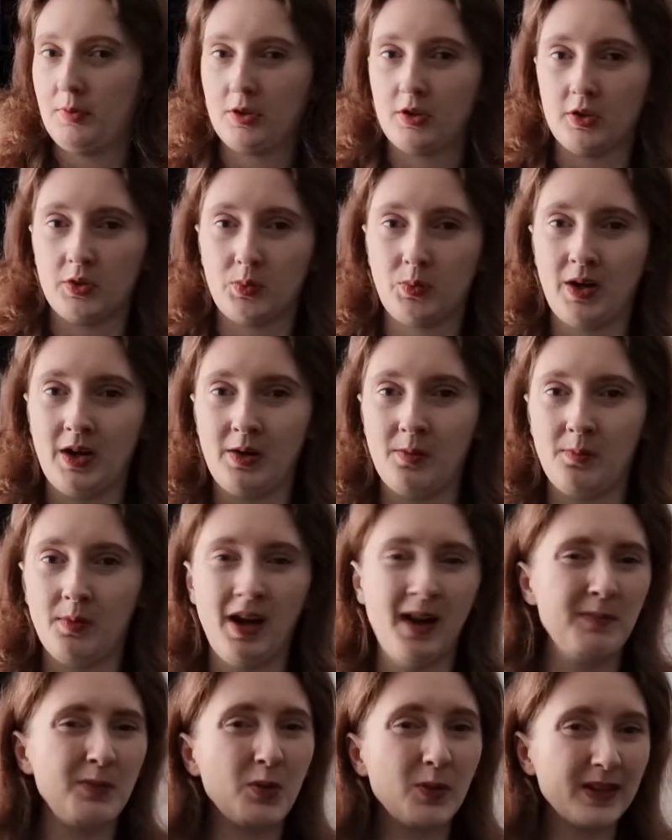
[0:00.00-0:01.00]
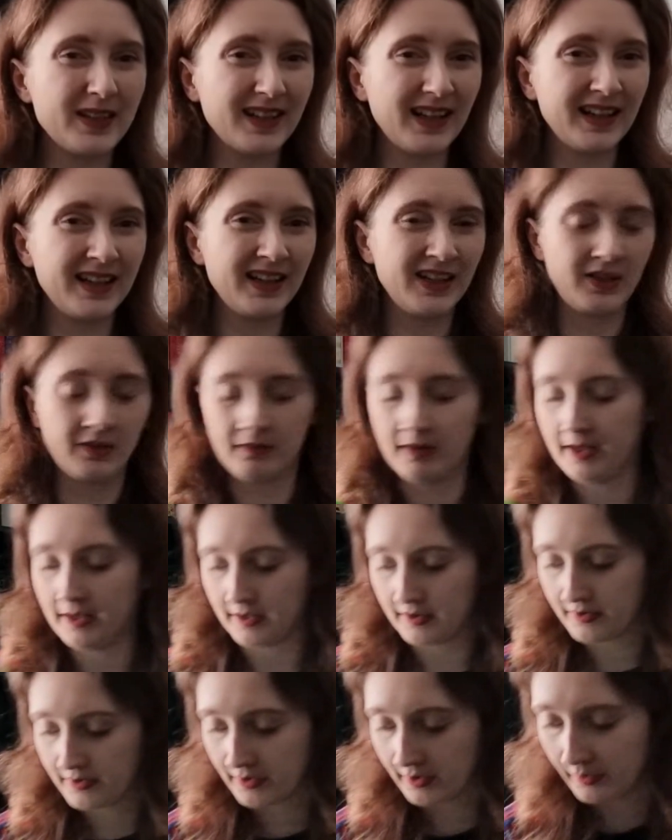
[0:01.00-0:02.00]
book as well, but I'm too excited to
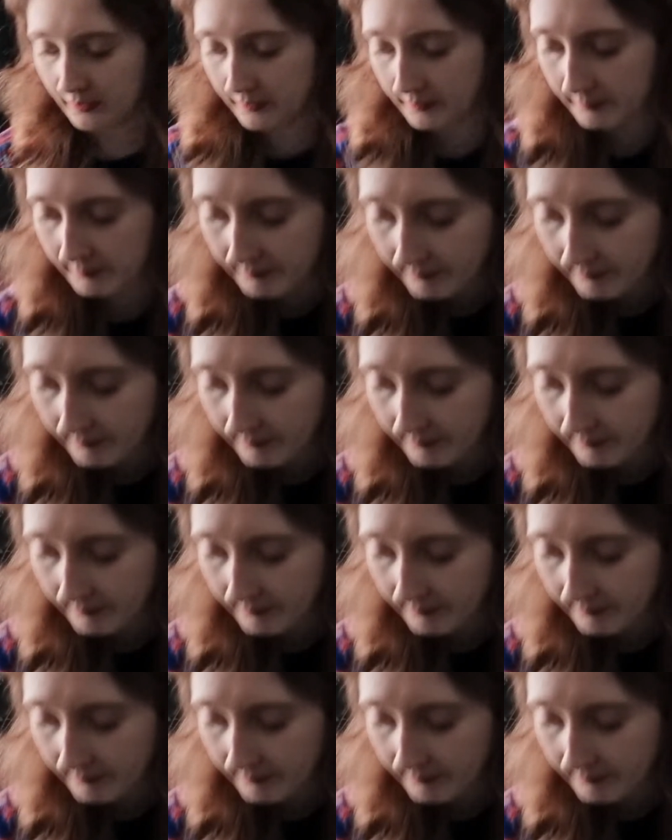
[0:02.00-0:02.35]
read it, so